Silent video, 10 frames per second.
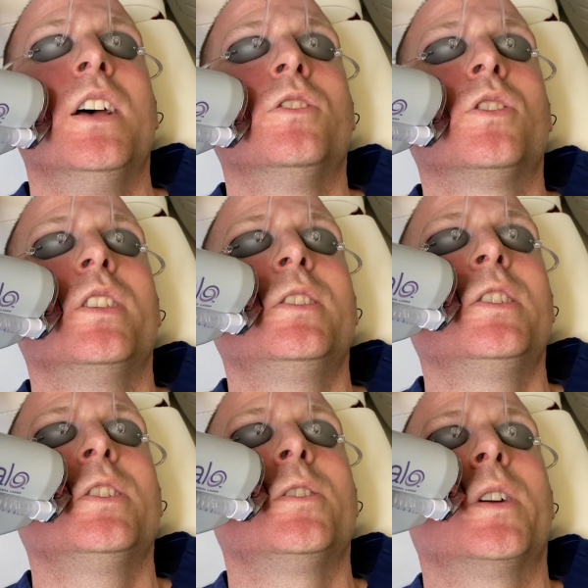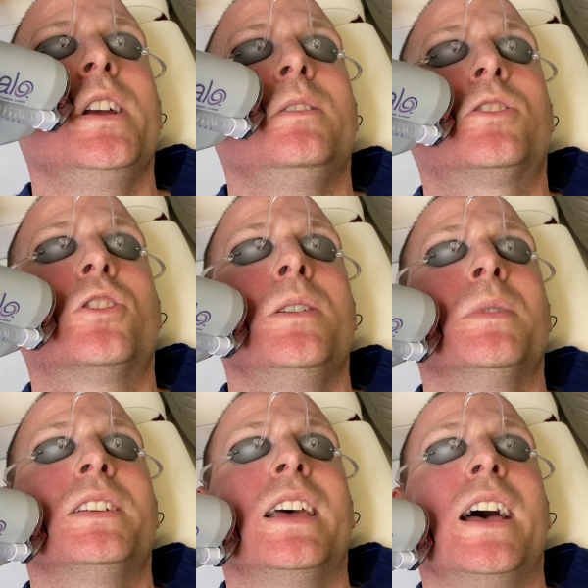So this is a great
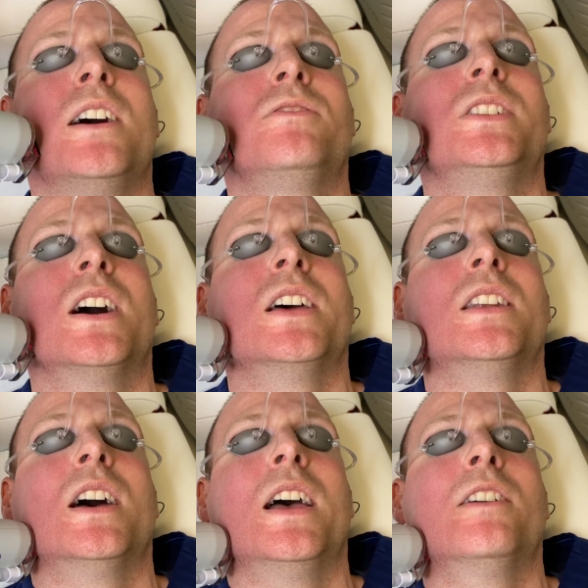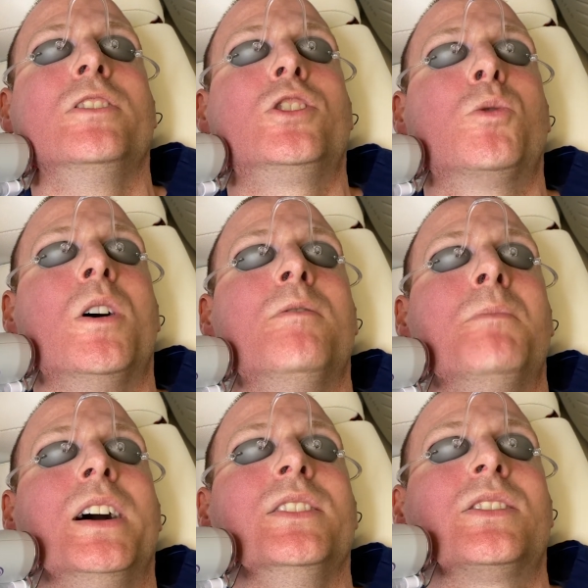treatment to have done every 12
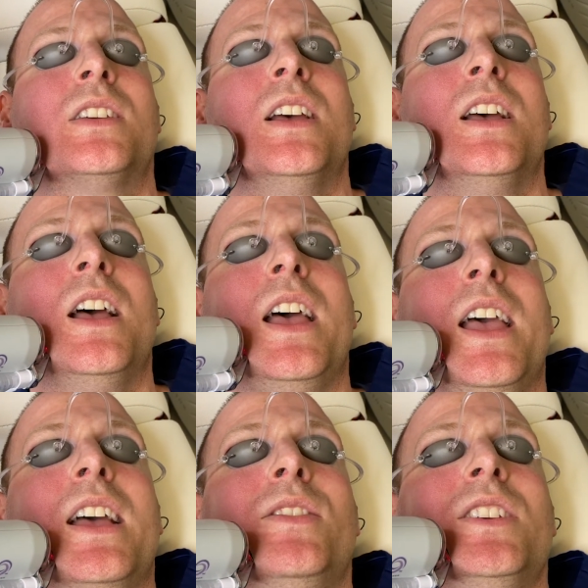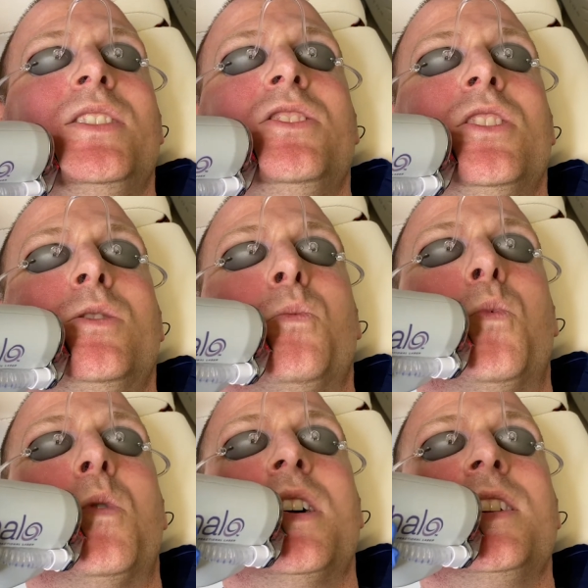months. And this is just
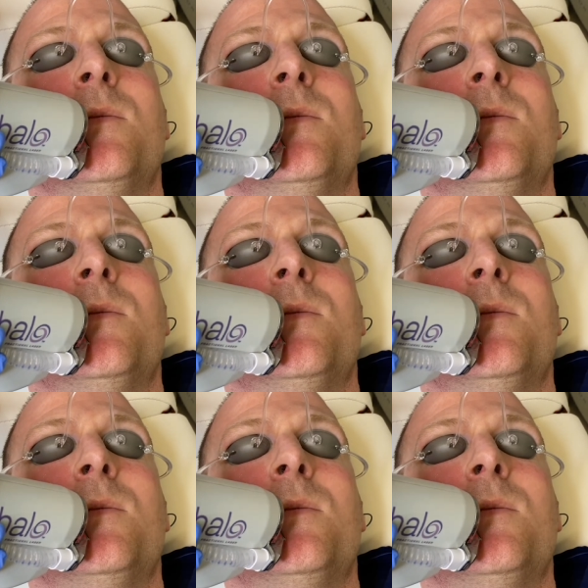one